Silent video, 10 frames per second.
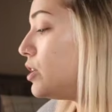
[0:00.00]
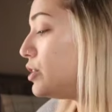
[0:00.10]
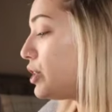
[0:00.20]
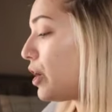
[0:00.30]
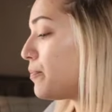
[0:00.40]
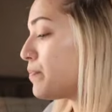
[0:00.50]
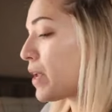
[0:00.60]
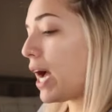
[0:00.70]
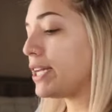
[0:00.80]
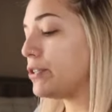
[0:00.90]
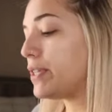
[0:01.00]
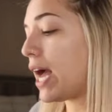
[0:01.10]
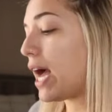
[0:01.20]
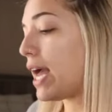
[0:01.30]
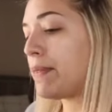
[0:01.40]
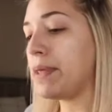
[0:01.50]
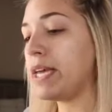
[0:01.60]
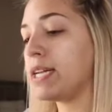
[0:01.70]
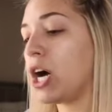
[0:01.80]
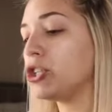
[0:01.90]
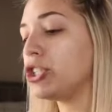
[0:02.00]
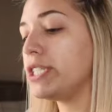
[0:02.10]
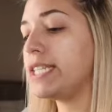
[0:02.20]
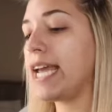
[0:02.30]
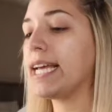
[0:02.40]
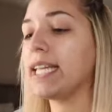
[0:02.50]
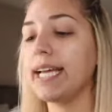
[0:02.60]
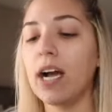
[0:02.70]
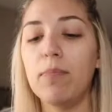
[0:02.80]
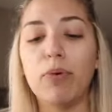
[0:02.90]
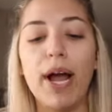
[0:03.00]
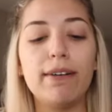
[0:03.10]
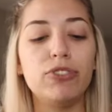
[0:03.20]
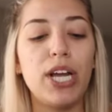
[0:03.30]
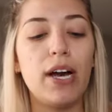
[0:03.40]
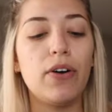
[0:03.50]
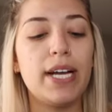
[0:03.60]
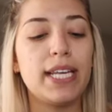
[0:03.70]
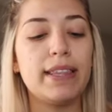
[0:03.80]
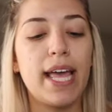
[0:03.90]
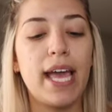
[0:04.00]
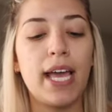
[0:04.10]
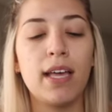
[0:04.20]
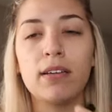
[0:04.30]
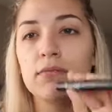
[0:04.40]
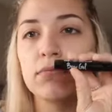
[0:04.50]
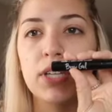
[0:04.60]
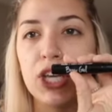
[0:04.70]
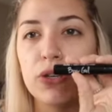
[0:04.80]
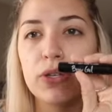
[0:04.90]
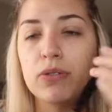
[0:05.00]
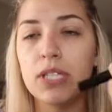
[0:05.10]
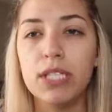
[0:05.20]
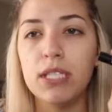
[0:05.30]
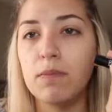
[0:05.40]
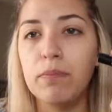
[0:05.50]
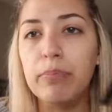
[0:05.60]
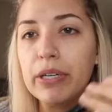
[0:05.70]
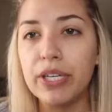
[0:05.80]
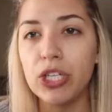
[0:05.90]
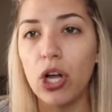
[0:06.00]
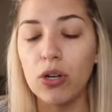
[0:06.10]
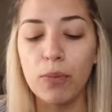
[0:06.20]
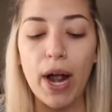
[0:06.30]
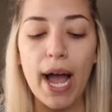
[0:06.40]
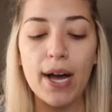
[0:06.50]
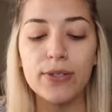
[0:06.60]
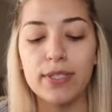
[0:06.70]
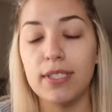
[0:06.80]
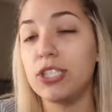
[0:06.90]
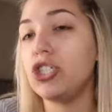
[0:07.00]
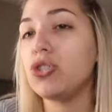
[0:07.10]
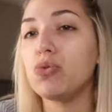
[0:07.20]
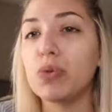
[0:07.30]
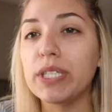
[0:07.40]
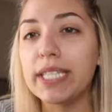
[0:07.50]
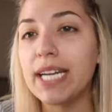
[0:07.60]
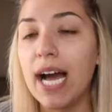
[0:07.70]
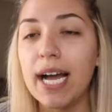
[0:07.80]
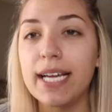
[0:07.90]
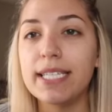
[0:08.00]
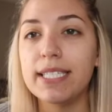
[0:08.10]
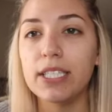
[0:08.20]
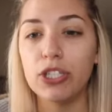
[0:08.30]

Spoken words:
So I do that, and then I'll just take like a brow gel, anything that you use. This is Billion Dollar Brows. It's just really nice.